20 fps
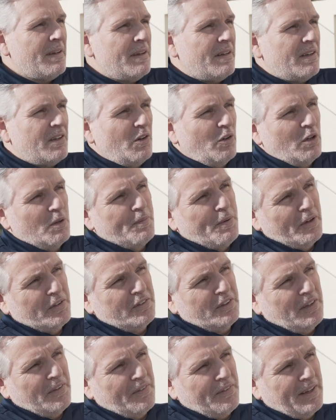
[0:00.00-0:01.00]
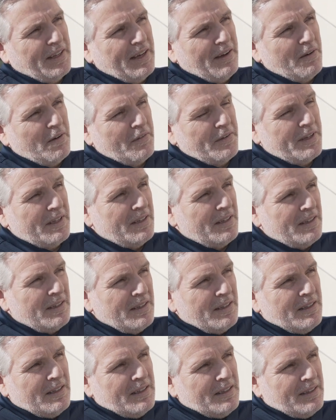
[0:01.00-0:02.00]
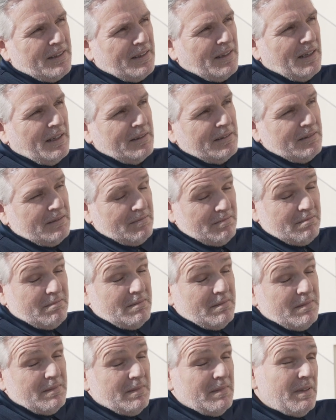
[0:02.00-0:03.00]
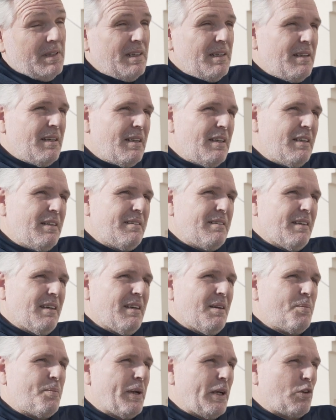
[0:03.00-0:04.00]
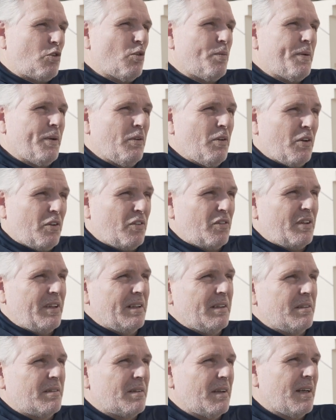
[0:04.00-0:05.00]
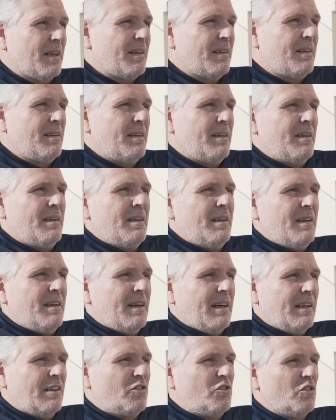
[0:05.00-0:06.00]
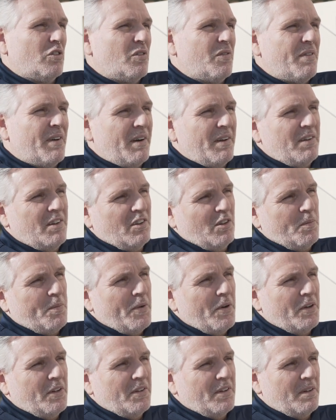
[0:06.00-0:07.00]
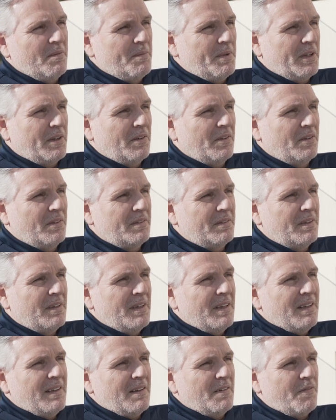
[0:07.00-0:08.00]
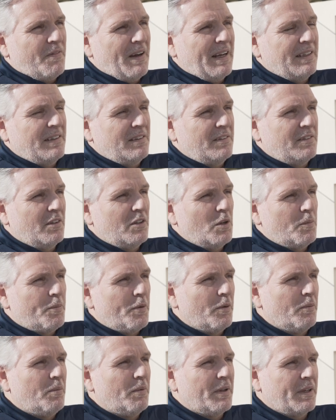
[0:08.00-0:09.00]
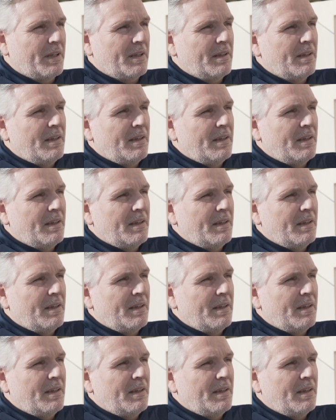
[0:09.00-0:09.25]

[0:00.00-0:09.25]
The only positive thing out of it that he's uh, picked up a lot of skill set, and it's just very disappointing because the fans and the public